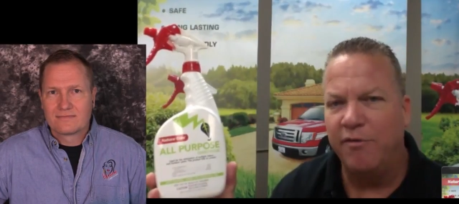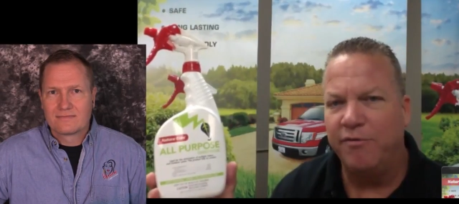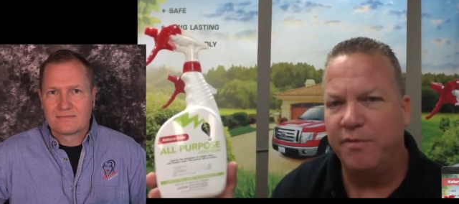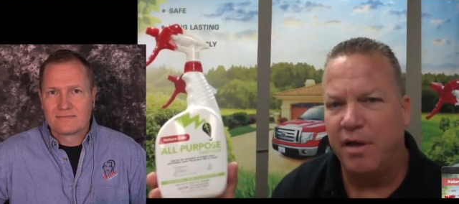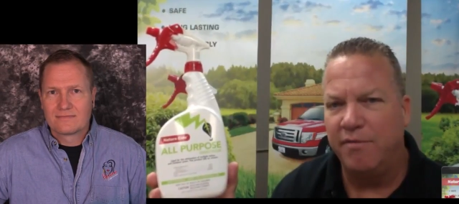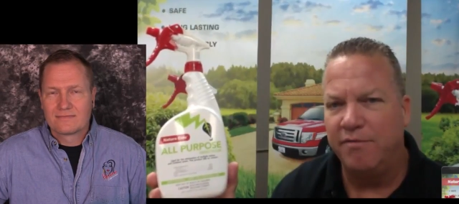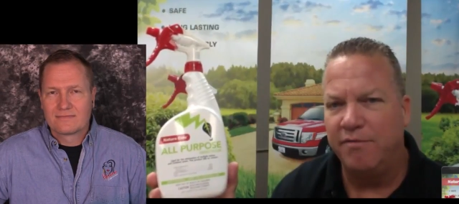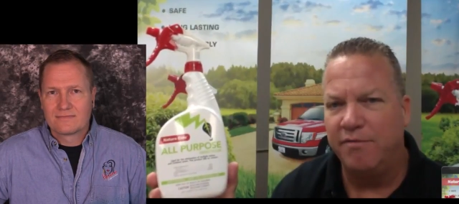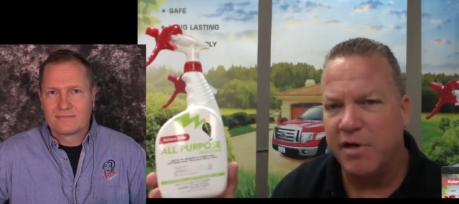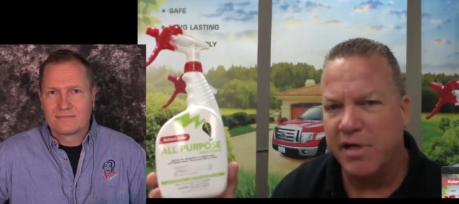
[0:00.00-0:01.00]
Speaker 1: of, of
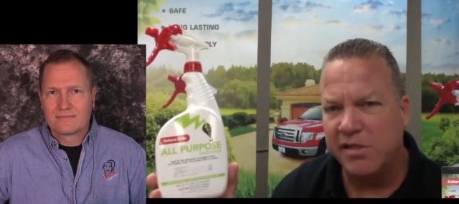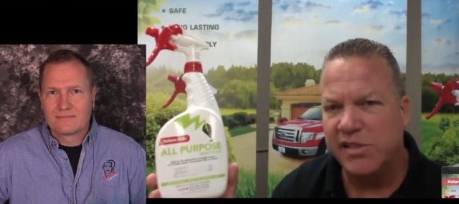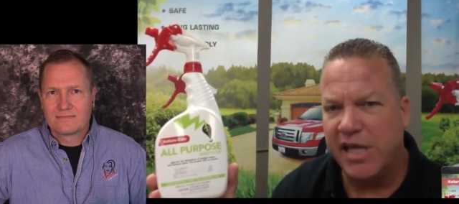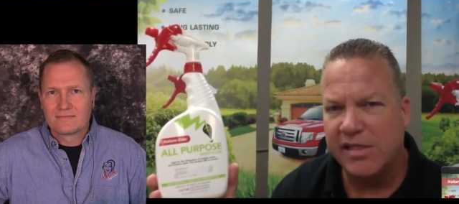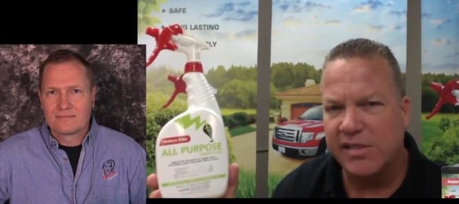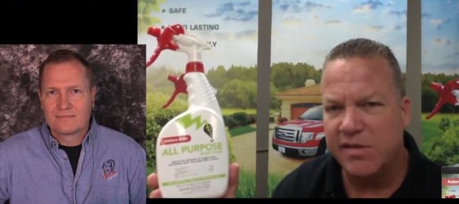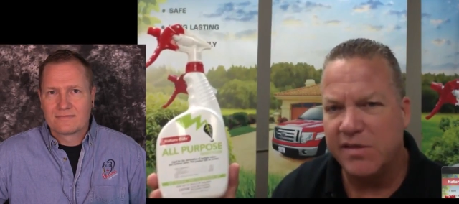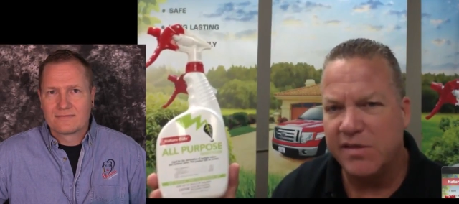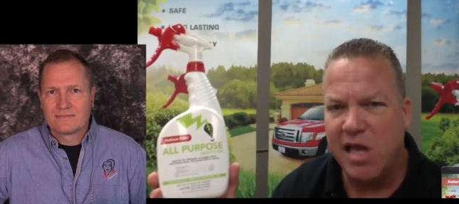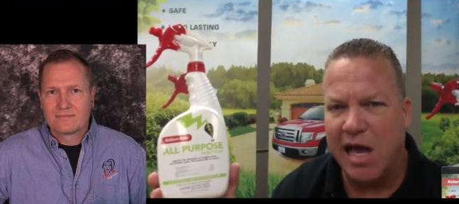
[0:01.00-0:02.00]
different insects
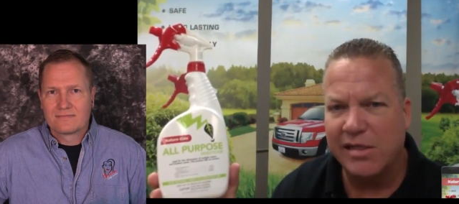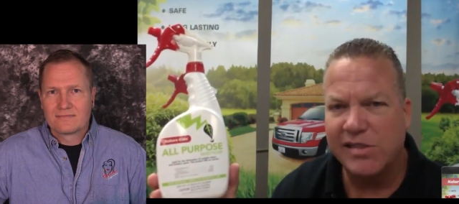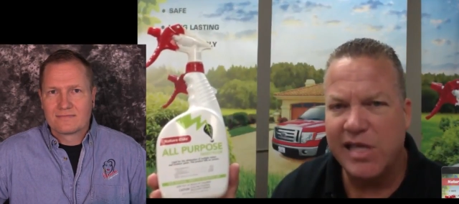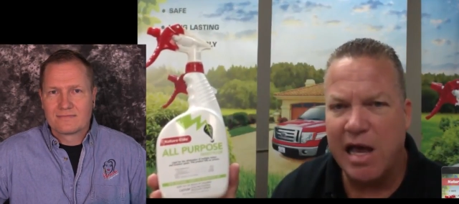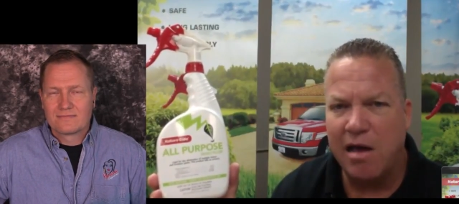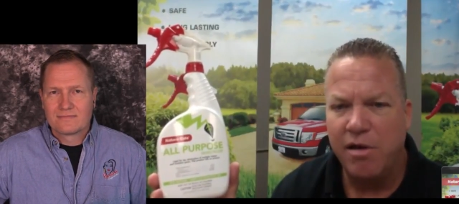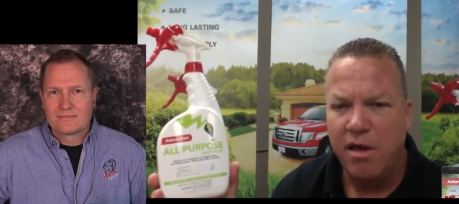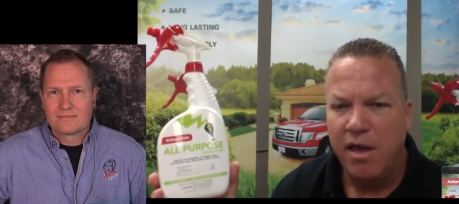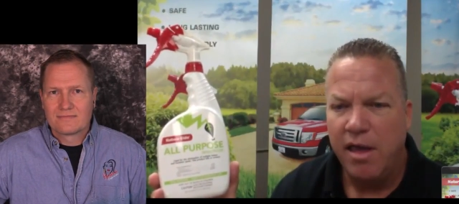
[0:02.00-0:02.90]
that this knocks down.